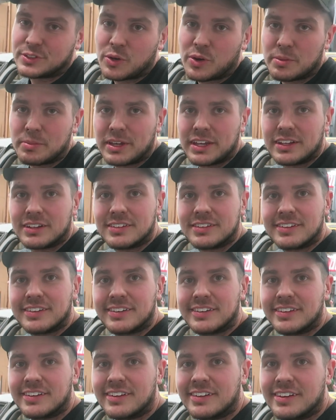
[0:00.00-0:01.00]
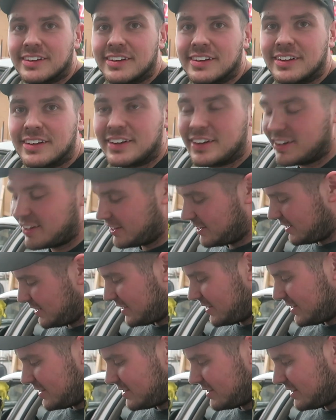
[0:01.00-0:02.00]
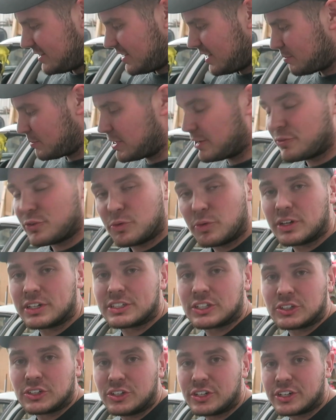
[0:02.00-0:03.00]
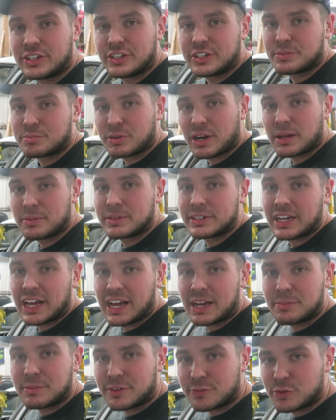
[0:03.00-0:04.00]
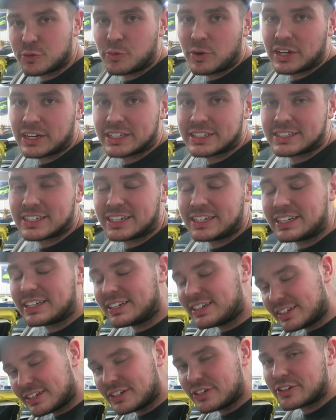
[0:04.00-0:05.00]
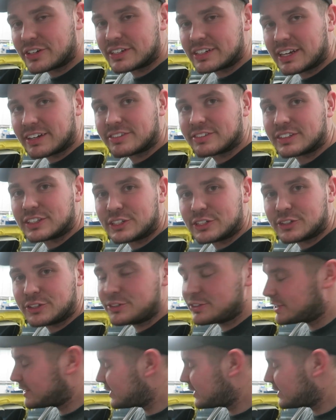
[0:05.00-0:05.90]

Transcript: So, I mean, I mean, if you want it to look good, probably not, but if you want it tinted, you could definitely do